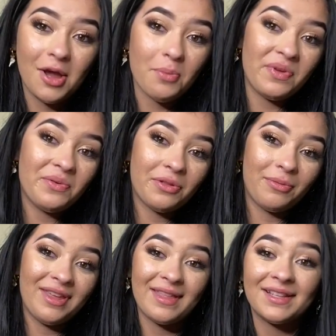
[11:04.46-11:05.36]
not be with
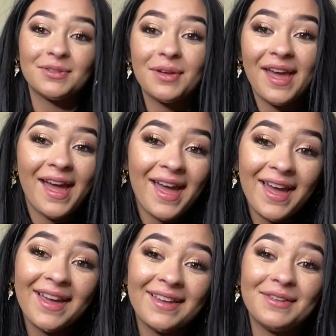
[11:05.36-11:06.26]
me, and that's
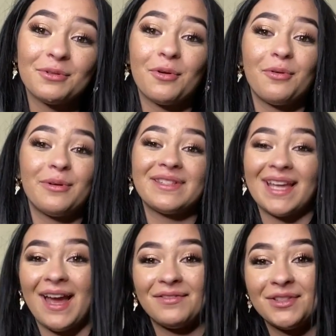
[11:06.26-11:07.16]
okay. You don't always
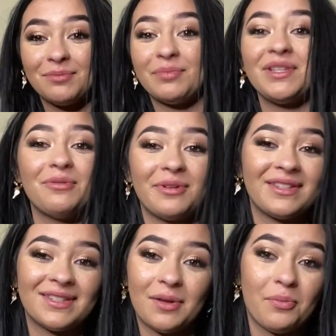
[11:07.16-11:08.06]
have to be with
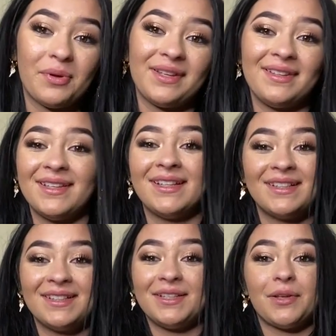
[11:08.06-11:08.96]
somebody,
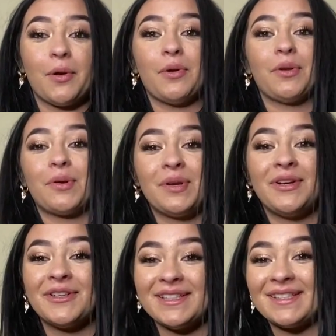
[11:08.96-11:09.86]
you know, you don't
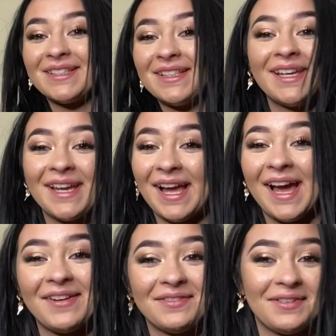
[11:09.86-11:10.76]
always,
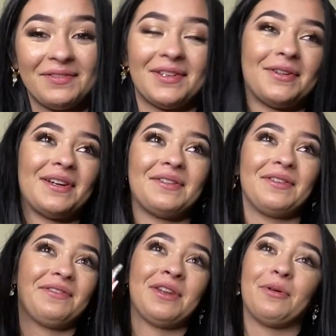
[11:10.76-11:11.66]
I don't
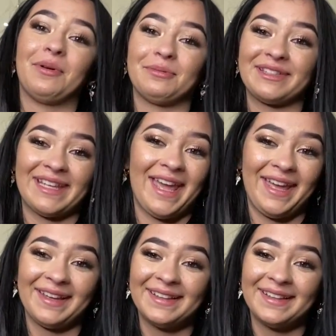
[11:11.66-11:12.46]
even know what I'm saying.